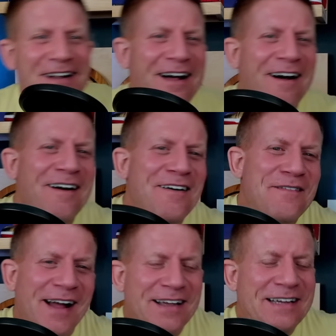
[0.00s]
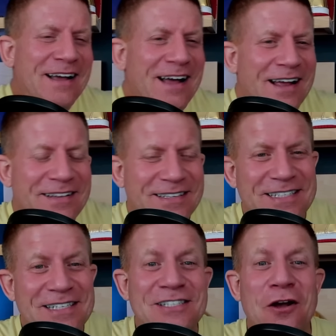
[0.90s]
Oh my God, this
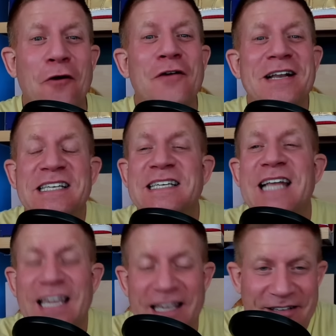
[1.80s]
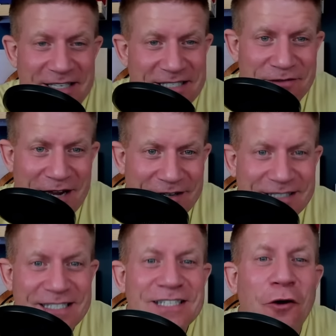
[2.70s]
is so ridiculous, man.
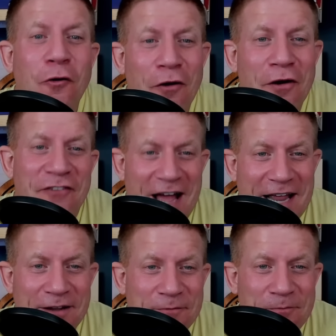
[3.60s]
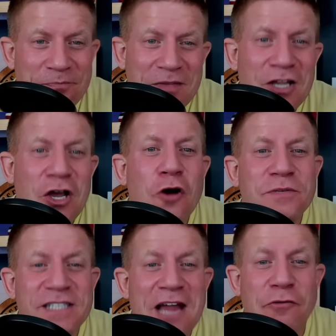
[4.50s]
This is horrifying. Combs
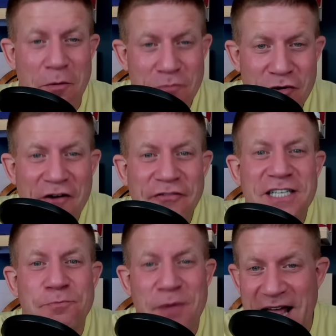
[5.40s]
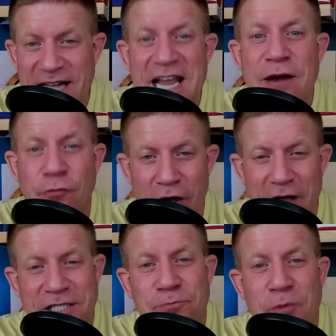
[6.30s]
then removed his pants and
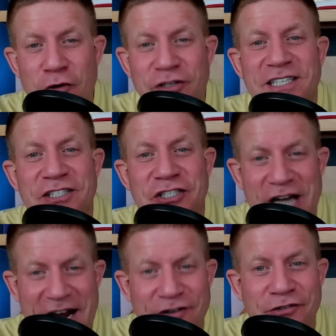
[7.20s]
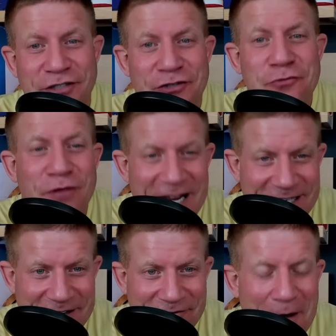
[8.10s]
exposed his genitals to
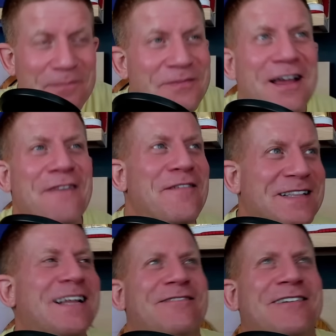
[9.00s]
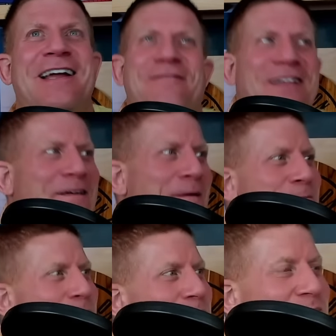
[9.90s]
plaintiff. Oh my God, man.
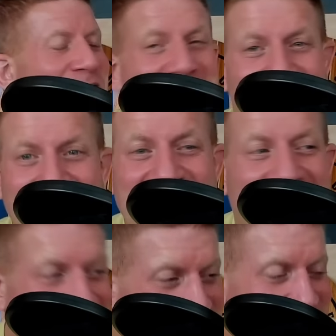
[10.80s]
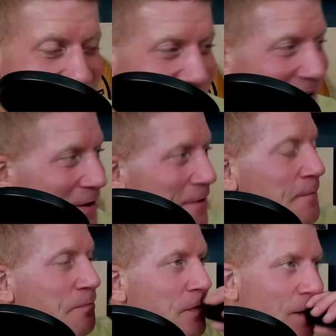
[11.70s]
For God's sake.
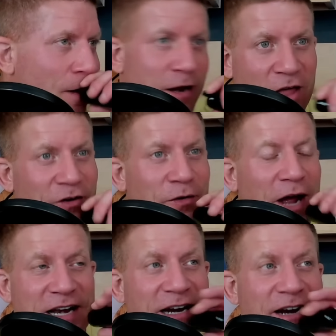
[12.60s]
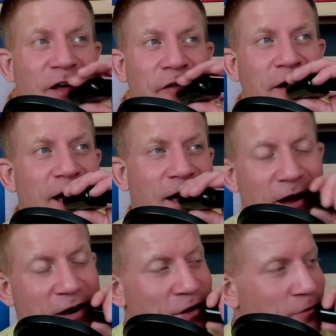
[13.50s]
I need another
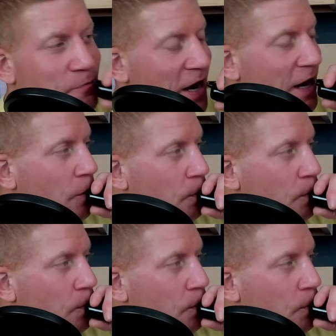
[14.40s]
audio break.